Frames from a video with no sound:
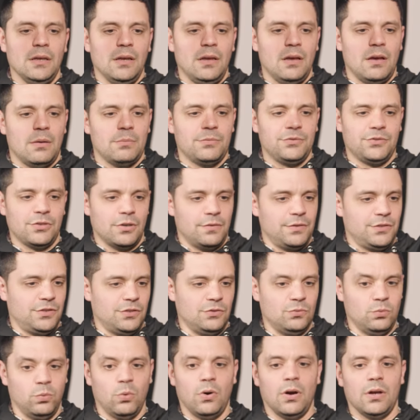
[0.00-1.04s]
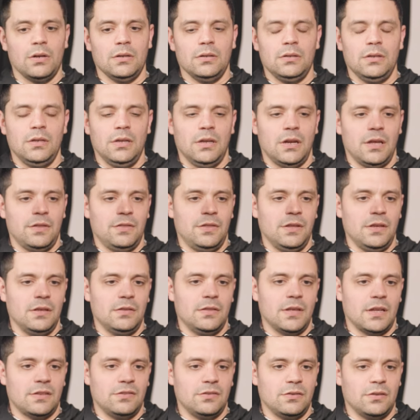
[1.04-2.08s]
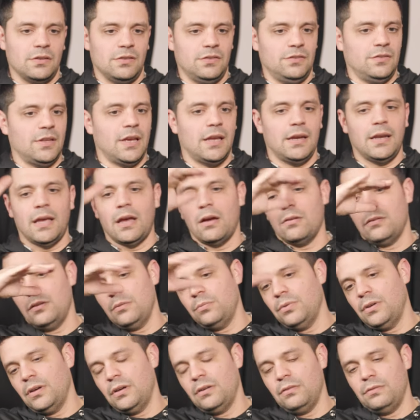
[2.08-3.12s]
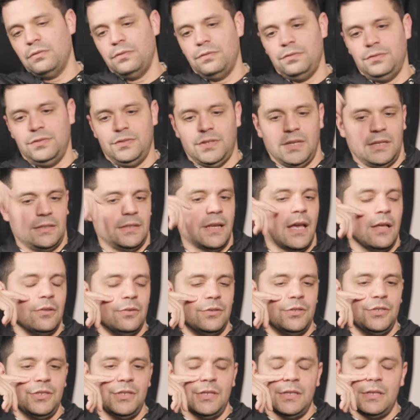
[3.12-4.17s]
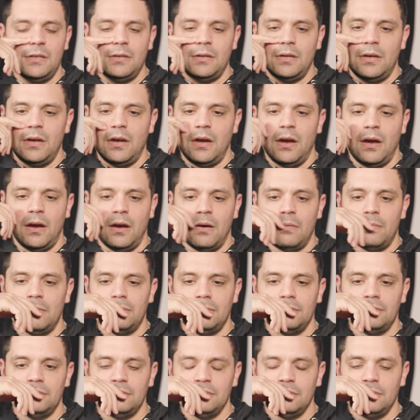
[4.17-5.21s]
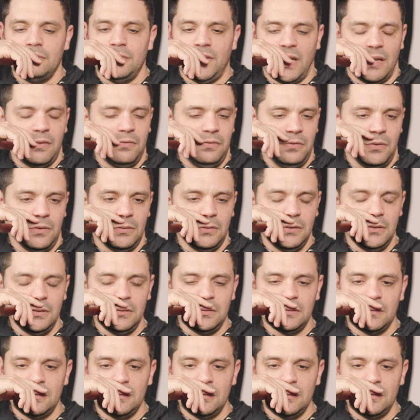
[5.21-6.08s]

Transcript: Um, service is one, and I think that's going to stand out above technology um, tenfold.